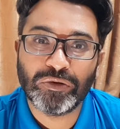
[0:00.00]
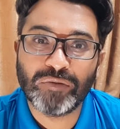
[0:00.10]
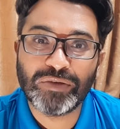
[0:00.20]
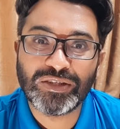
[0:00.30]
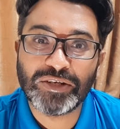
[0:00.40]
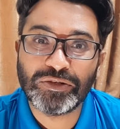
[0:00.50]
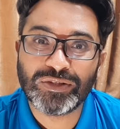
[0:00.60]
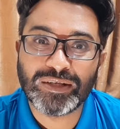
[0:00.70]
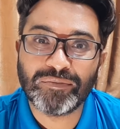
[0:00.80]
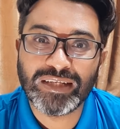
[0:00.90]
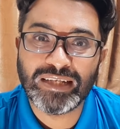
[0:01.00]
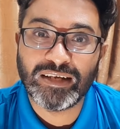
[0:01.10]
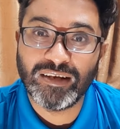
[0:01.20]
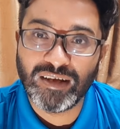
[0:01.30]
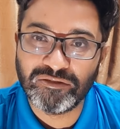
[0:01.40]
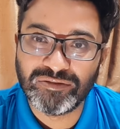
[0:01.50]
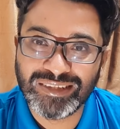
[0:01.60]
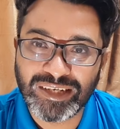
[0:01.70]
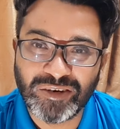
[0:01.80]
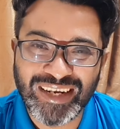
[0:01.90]
you know pistachio is something that i love
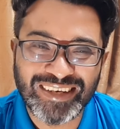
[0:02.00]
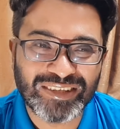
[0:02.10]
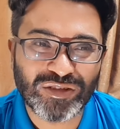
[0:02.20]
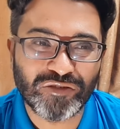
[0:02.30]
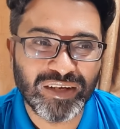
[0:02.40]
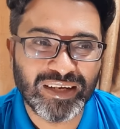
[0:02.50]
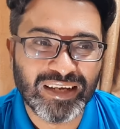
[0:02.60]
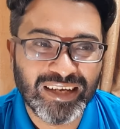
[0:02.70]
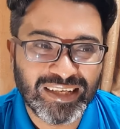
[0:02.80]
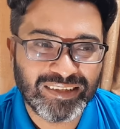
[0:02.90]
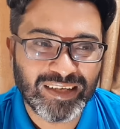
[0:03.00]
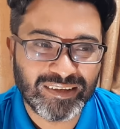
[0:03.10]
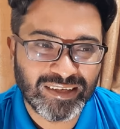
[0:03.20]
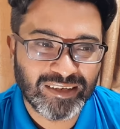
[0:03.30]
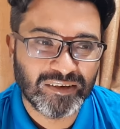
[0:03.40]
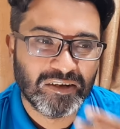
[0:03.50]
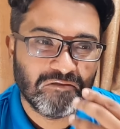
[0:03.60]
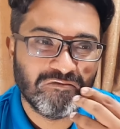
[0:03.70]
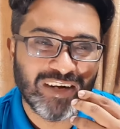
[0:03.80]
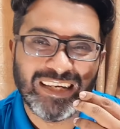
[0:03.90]
the greenness of it the the
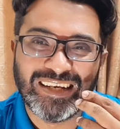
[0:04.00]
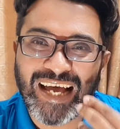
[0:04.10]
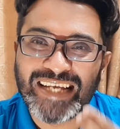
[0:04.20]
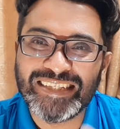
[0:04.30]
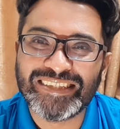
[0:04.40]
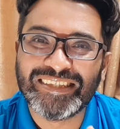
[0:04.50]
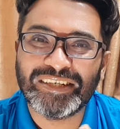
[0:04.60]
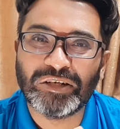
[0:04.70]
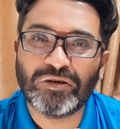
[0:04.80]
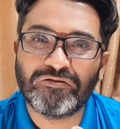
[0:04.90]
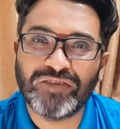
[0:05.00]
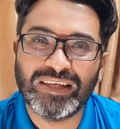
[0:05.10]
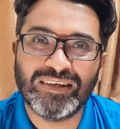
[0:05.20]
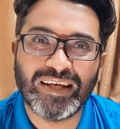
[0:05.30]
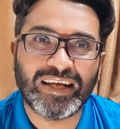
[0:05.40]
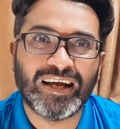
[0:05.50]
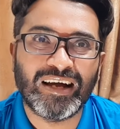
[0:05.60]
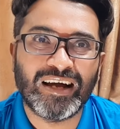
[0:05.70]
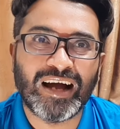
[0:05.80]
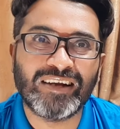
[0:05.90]
very light you know feel like
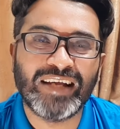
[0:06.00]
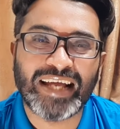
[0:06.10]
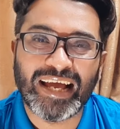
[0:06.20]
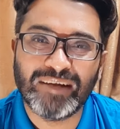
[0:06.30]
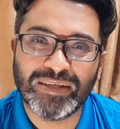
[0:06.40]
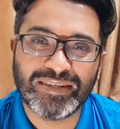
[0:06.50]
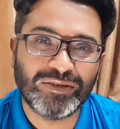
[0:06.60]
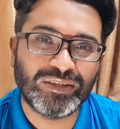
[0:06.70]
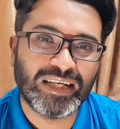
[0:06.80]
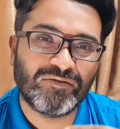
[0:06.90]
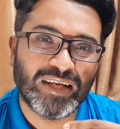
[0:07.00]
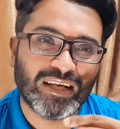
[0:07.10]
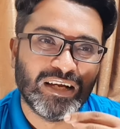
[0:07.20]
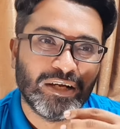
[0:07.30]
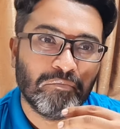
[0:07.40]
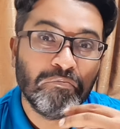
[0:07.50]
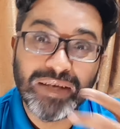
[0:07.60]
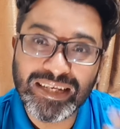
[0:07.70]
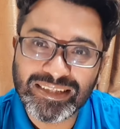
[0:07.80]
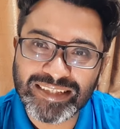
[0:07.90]
unlike almonds you know they have like
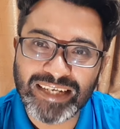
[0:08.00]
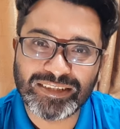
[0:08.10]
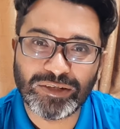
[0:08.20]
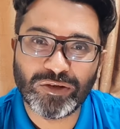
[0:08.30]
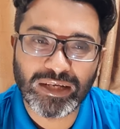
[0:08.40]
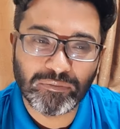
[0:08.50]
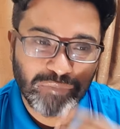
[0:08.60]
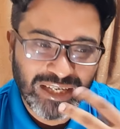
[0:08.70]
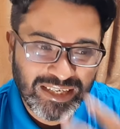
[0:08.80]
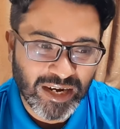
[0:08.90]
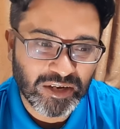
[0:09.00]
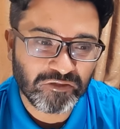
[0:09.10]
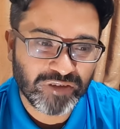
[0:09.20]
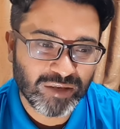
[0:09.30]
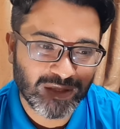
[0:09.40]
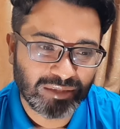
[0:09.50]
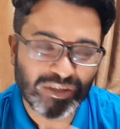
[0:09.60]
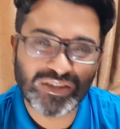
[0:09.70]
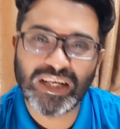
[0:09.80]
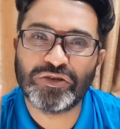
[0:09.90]
big taste you know like big nutty feel but the
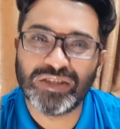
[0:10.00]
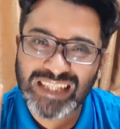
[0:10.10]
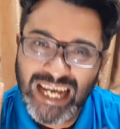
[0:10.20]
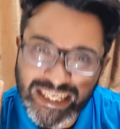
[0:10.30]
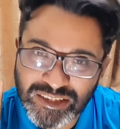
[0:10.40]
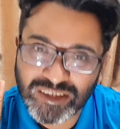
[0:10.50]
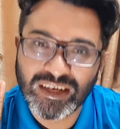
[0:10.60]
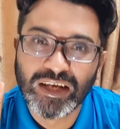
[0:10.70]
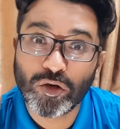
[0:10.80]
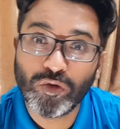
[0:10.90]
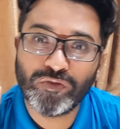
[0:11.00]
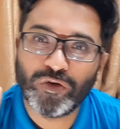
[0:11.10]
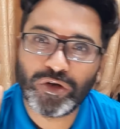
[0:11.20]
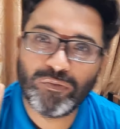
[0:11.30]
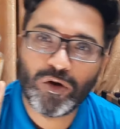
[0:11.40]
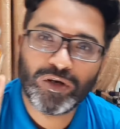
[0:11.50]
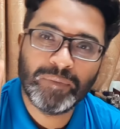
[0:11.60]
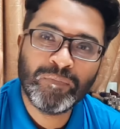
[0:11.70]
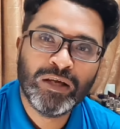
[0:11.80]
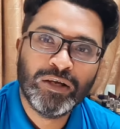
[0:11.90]
pistachio is lighter good for your
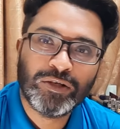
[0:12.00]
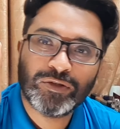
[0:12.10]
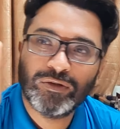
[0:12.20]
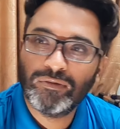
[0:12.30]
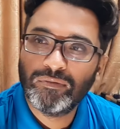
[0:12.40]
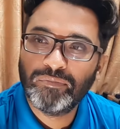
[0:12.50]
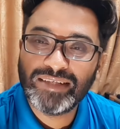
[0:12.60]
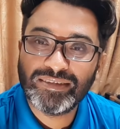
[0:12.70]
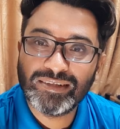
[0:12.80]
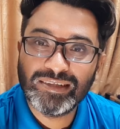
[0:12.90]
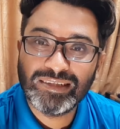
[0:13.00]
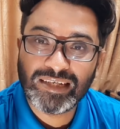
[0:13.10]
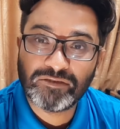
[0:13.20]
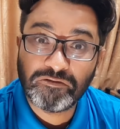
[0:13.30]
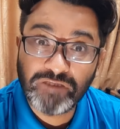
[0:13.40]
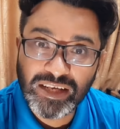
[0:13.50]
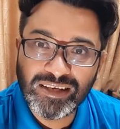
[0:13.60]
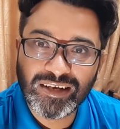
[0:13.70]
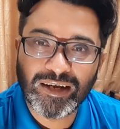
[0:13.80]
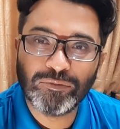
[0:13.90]
body so basically that
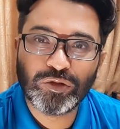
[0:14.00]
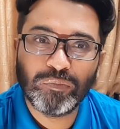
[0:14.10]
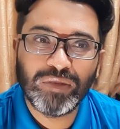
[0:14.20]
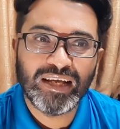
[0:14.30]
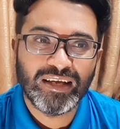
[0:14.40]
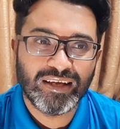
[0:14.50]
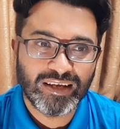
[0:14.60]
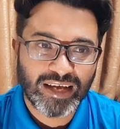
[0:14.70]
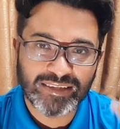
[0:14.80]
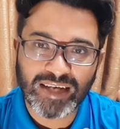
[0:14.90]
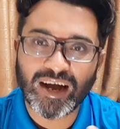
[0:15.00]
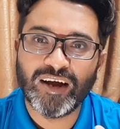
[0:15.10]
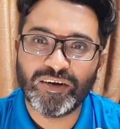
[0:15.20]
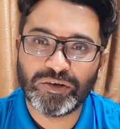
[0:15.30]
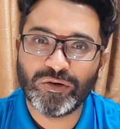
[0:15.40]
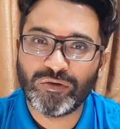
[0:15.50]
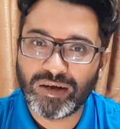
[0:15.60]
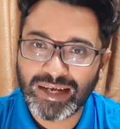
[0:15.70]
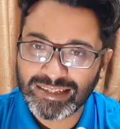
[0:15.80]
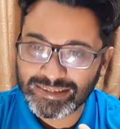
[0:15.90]
fig comes to play at the heart, you know,
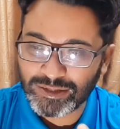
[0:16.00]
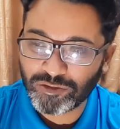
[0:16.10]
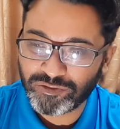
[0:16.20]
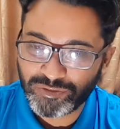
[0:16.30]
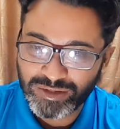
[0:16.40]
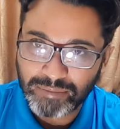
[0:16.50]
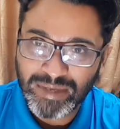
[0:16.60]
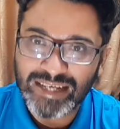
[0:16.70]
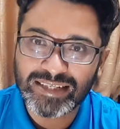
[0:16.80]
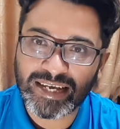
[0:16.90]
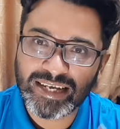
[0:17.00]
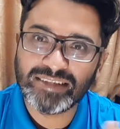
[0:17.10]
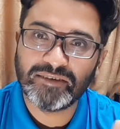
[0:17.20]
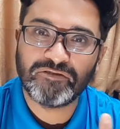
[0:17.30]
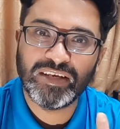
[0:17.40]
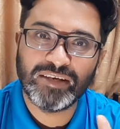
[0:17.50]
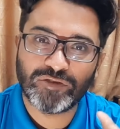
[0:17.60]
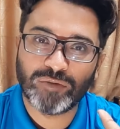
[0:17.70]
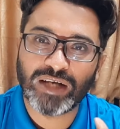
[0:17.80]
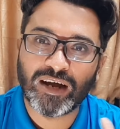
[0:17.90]
instead of the bass, I get the fig
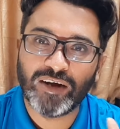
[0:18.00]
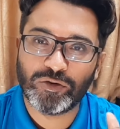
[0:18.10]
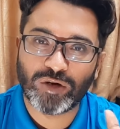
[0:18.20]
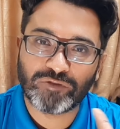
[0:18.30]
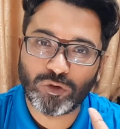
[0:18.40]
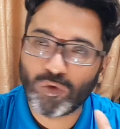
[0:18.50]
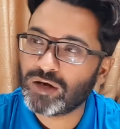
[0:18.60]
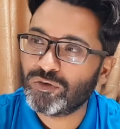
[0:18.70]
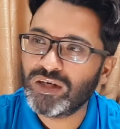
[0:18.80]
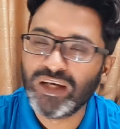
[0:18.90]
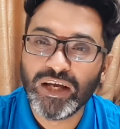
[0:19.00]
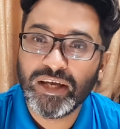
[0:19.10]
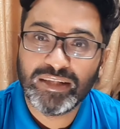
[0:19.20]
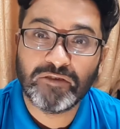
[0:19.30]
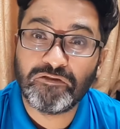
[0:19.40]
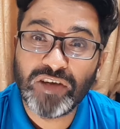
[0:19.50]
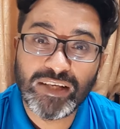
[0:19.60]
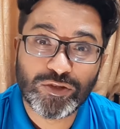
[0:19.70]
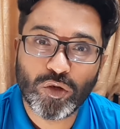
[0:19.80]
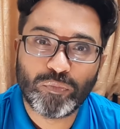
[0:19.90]
from the heart note. After one hour, the fig
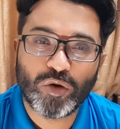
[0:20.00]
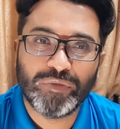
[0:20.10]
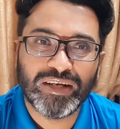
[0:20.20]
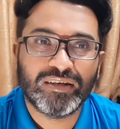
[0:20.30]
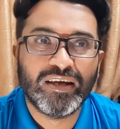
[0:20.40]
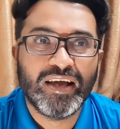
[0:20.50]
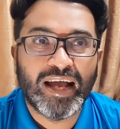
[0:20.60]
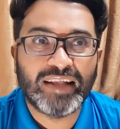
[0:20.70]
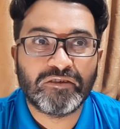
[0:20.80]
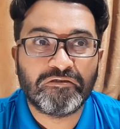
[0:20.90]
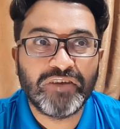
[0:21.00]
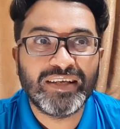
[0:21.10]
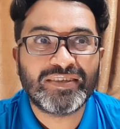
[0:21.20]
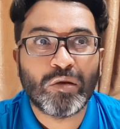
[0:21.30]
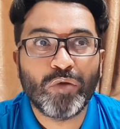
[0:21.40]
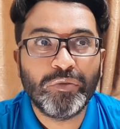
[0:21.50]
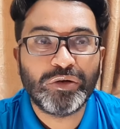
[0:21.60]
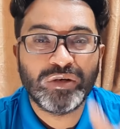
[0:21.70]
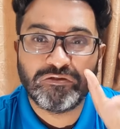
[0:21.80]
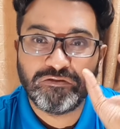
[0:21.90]
is so prominent. And the fig is somewhere
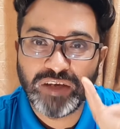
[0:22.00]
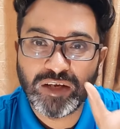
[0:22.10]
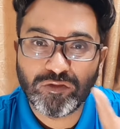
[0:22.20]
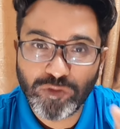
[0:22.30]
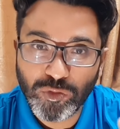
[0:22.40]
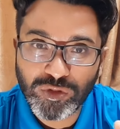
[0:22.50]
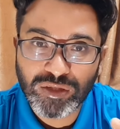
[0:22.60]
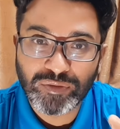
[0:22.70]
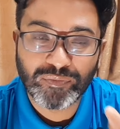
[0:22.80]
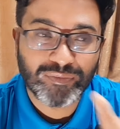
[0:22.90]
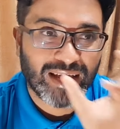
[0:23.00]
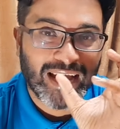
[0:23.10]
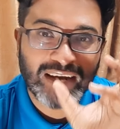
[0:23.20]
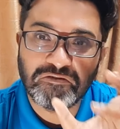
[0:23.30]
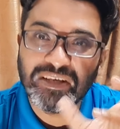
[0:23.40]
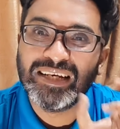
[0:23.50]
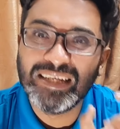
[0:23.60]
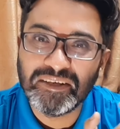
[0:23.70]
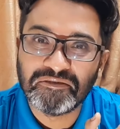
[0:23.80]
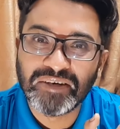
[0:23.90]
between a fig fruit and a fig
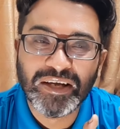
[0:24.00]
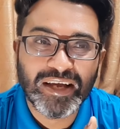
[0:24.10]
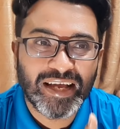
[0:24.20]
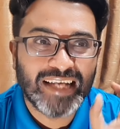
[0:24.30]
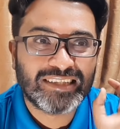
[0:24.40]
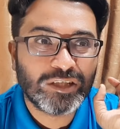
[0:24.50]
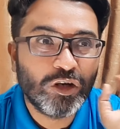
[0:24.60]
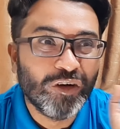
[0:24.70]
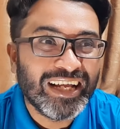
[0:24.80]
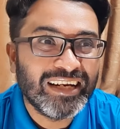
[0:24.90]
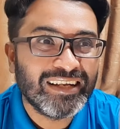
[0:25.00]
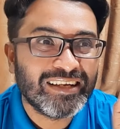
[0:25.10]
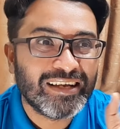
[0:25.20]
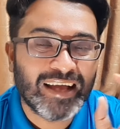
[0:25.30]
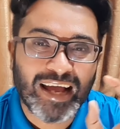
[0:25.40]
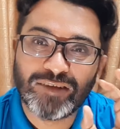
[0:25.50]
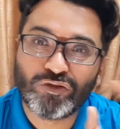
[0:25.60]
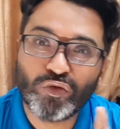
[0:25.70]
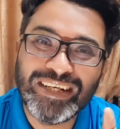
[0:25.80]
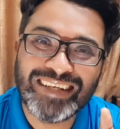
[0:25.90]
leaf. It's green and
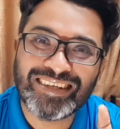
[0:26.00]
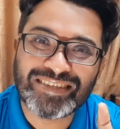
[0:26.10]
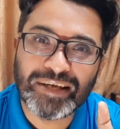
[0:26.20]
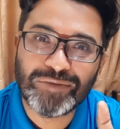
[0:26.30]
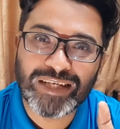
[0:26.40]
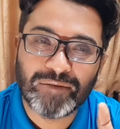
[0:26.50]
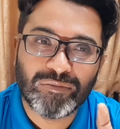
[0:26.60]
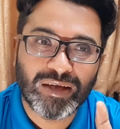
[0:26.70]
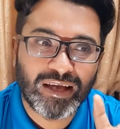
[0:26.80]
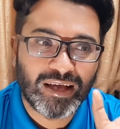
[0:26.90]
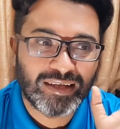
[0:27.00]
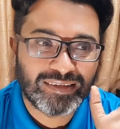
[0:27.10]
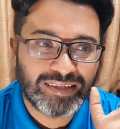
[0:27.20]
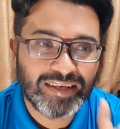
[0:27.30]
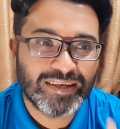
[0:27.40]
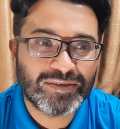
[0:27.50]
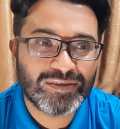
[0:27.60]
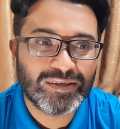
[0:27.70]
sweet at the same time. Thing is,